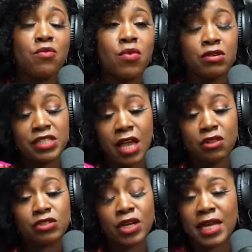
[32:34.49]
where
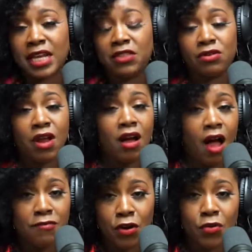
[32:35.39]
sellers are going to either knock
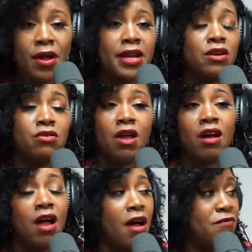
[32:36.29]
off a credit or
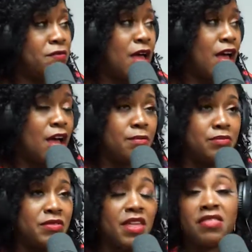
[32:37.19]
knock off
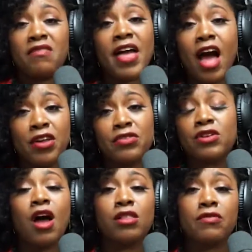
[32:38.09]
the
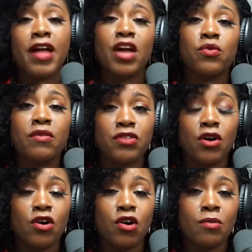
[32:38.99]
dollar value of the
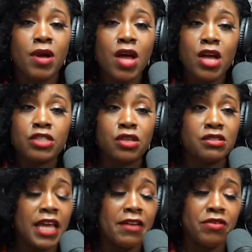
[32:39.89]
home. So
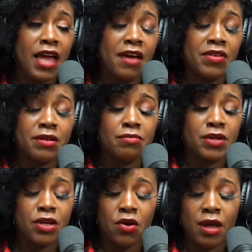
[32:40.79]
say if you haven't,
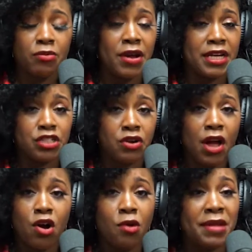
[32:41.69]
upgraded your
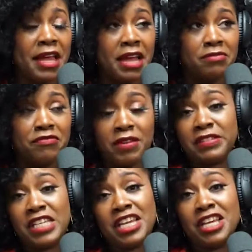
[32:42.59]
home in
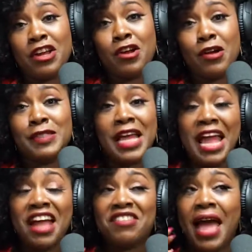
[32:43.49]
15 years
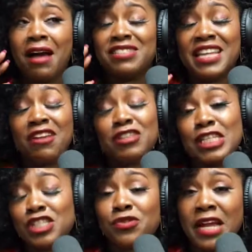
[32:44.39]
and the house down the
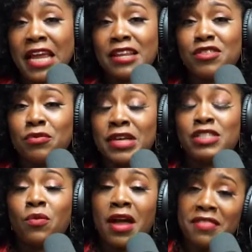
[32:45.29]
street, the
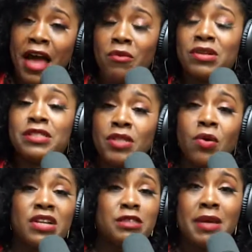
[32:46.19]
reason why that one
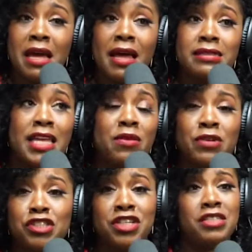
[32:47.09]
sold is because it
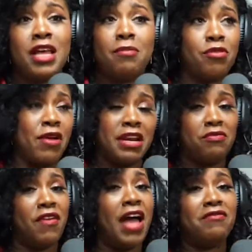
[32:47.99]
was just upgraded
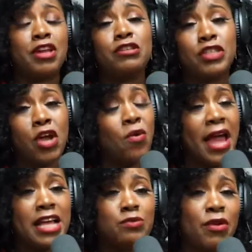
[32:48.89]
5 years ago. It
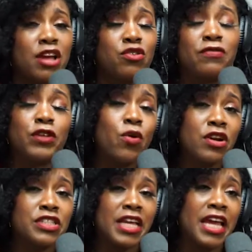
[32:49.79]
has brand new
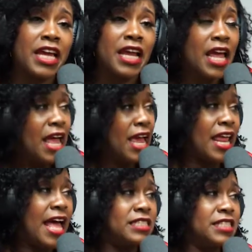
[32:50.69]
floors in. It
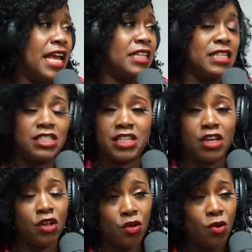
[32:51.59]
has stainless
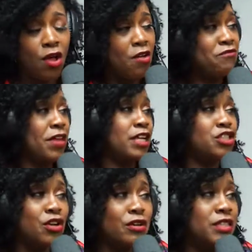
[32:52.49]
steel
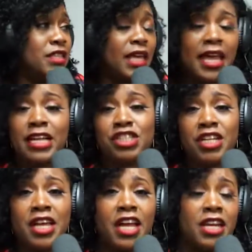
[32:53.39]
fixtures in the
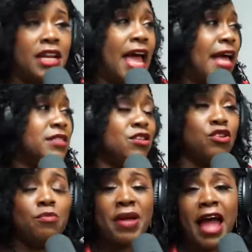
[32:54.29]
kitchen. It has a
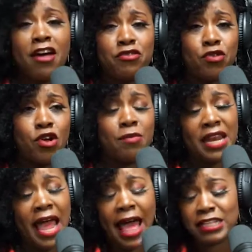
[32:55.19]
new bathroom.
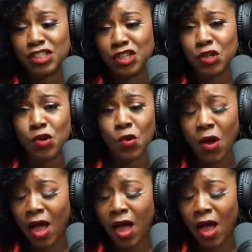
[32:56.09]
It has new